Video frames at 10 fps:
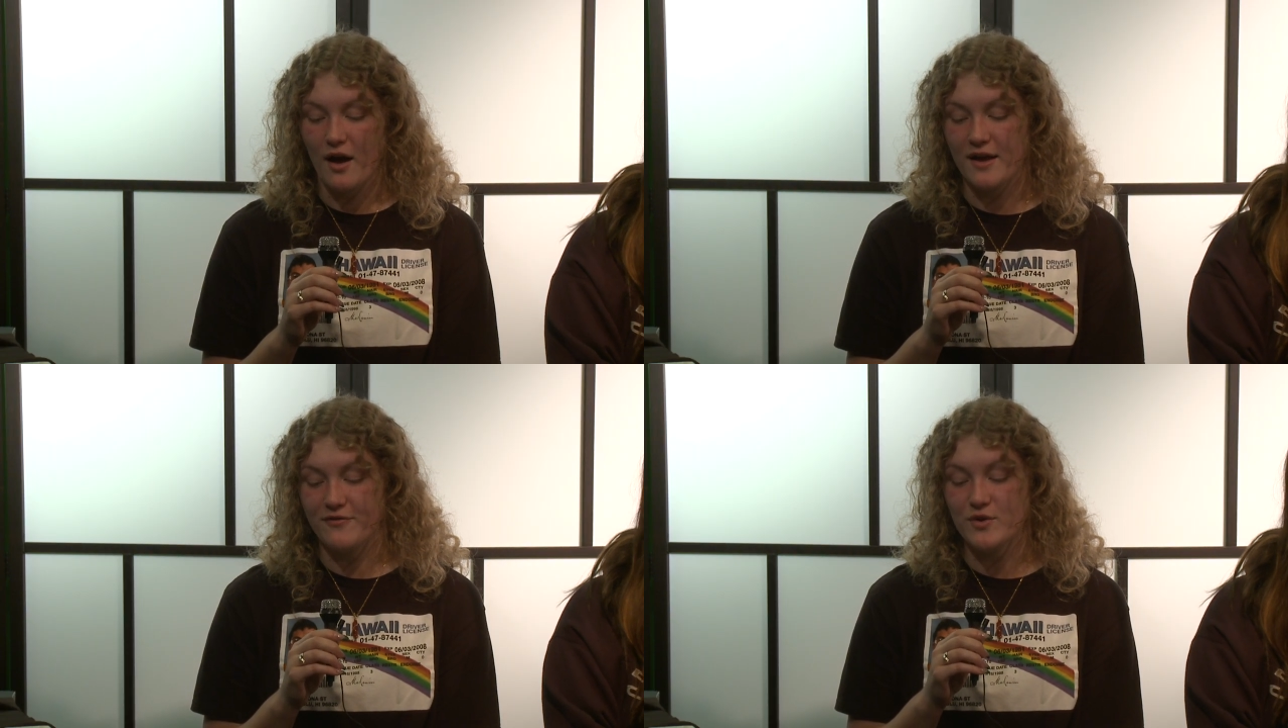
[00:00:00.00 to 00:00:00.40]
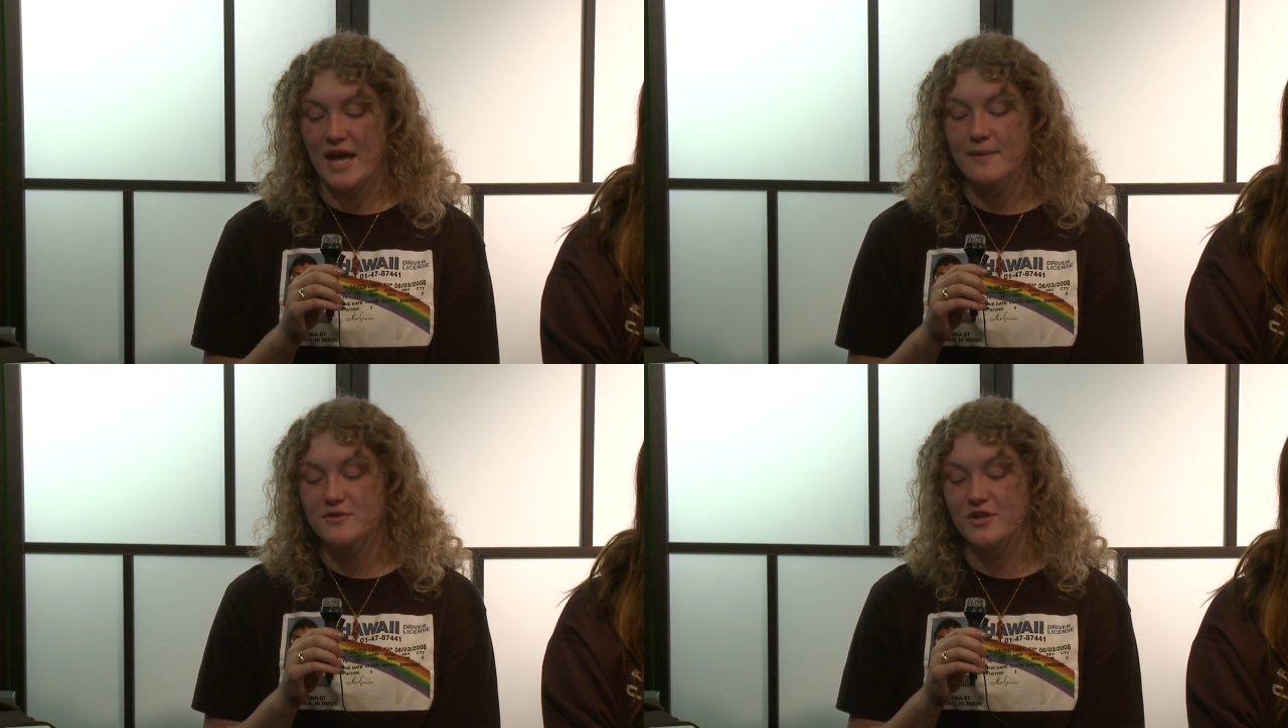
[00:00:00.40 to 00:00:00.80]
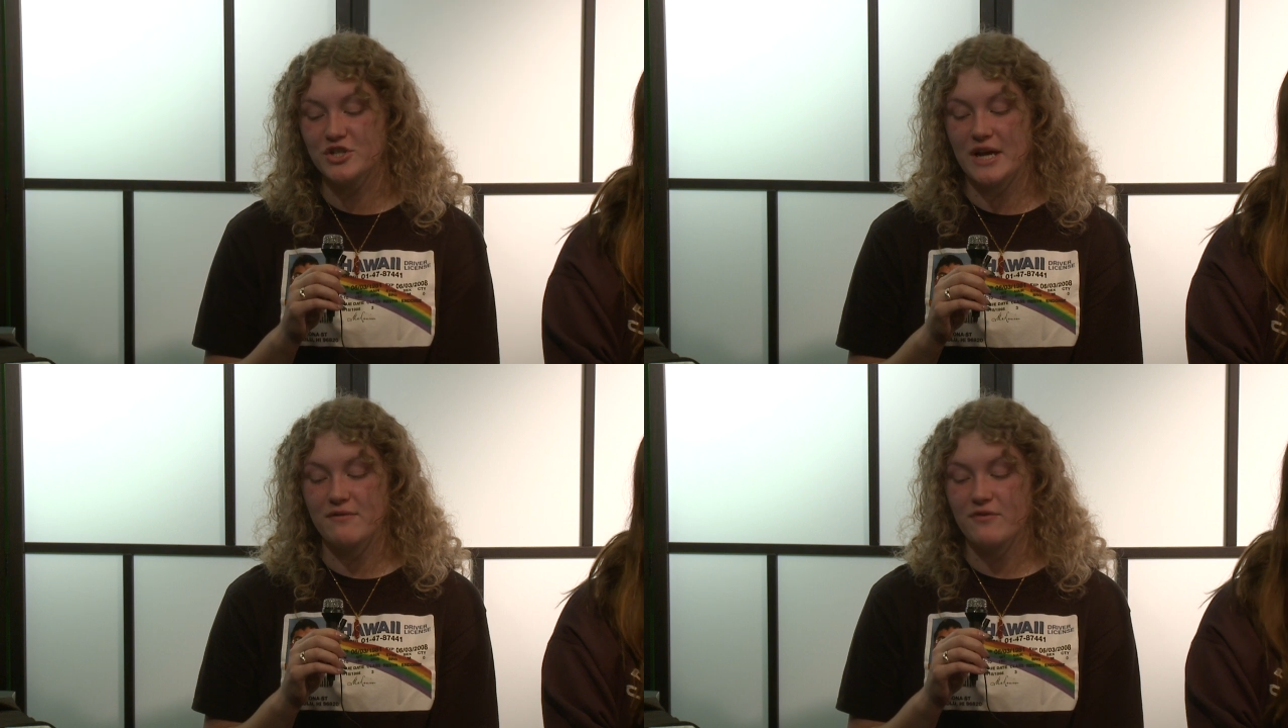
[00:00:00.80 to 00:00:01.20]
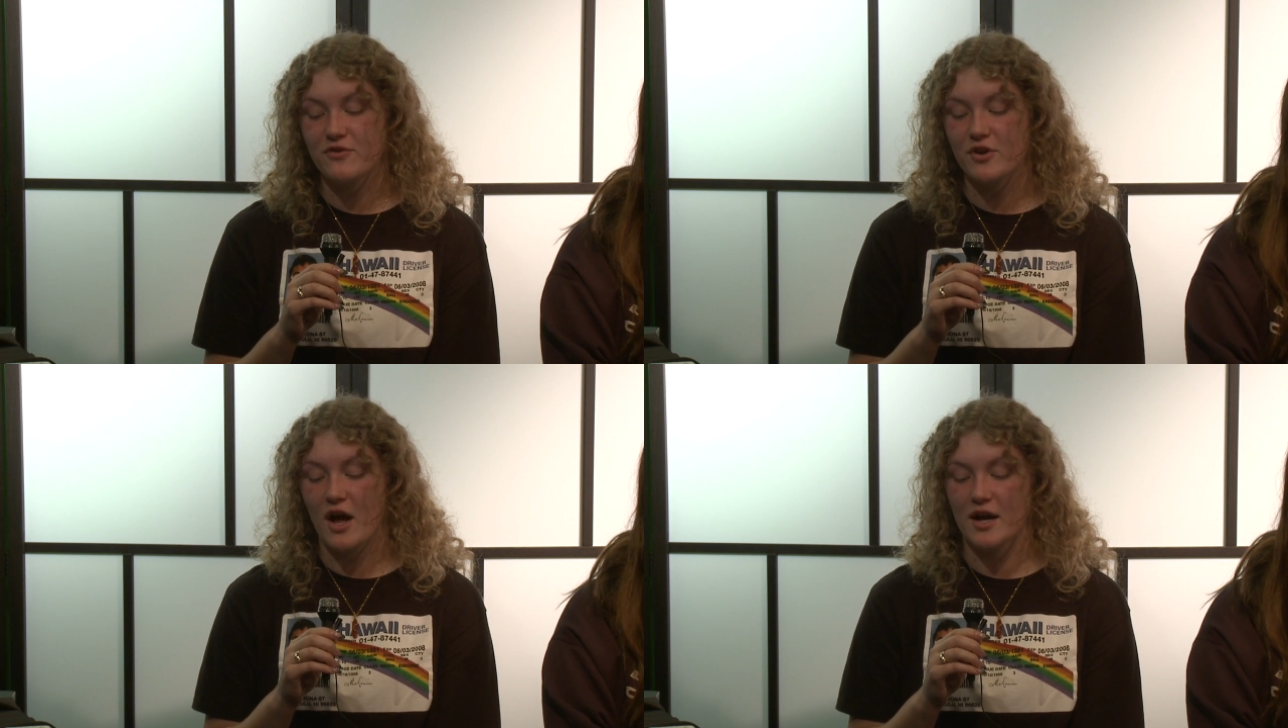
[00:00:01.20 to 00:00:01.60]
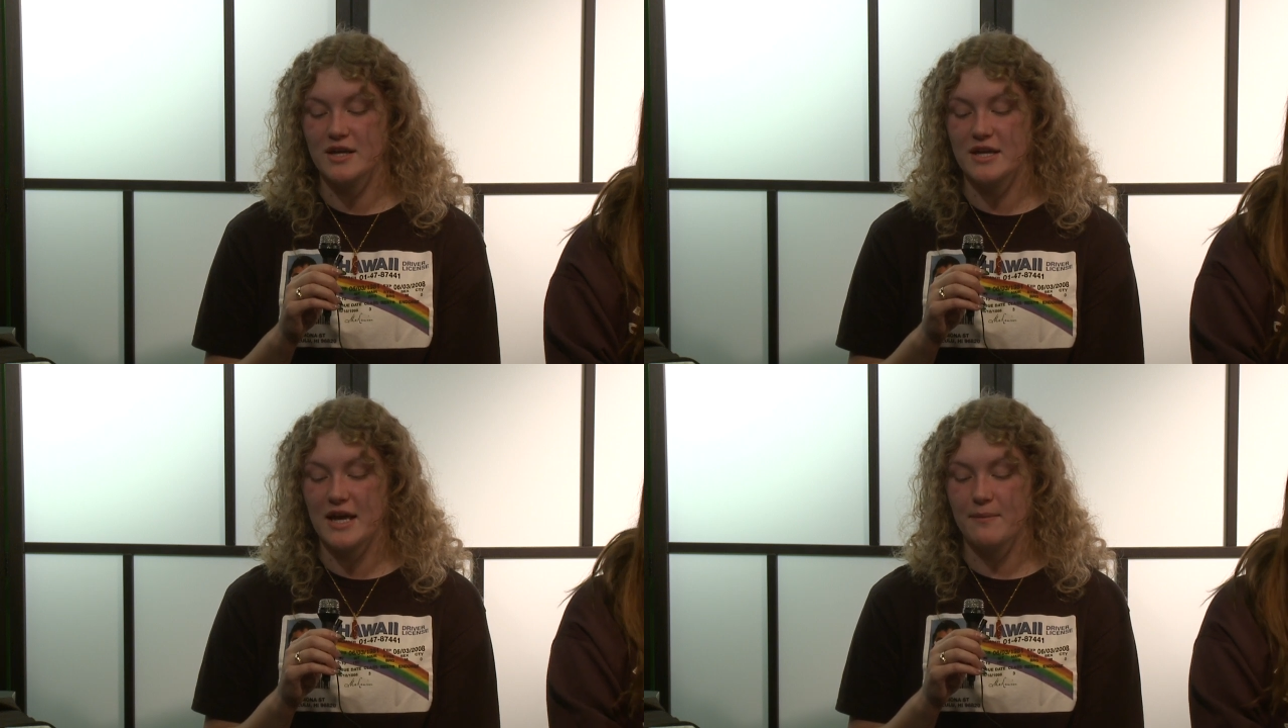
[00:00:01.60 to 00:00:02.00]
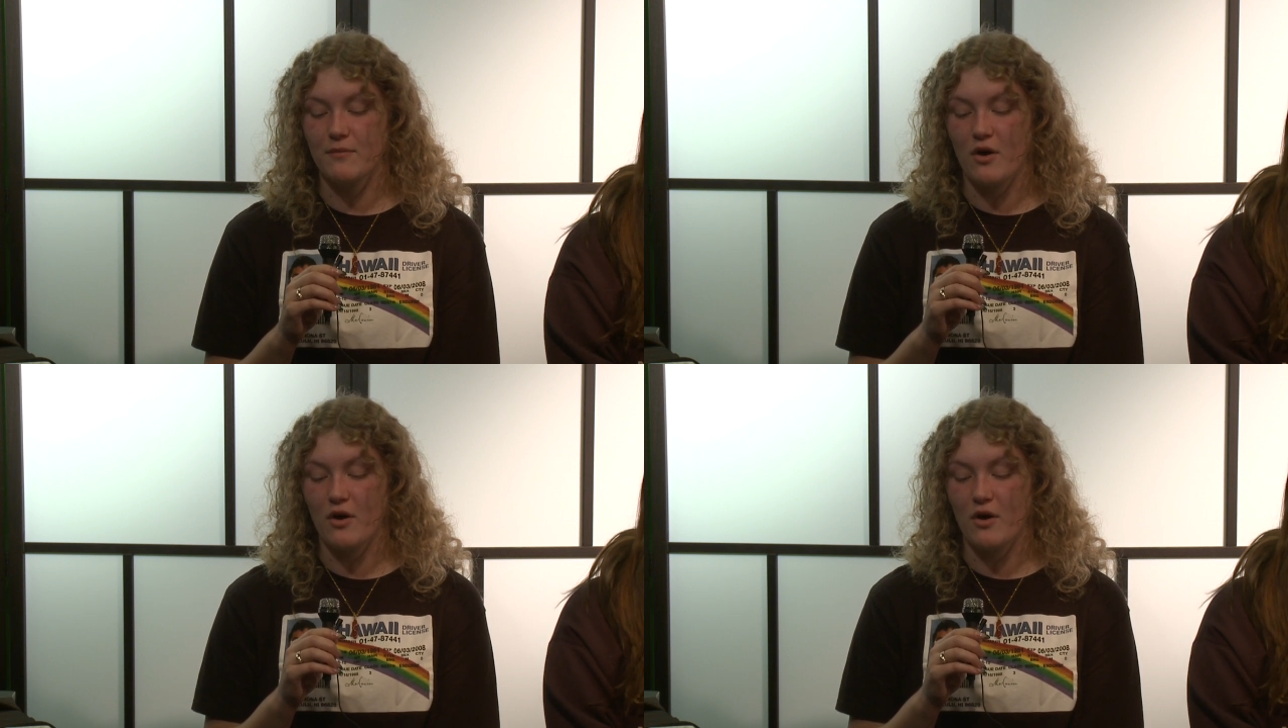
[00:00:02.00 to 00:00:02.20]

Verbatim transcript: If you came to the JV field hockey game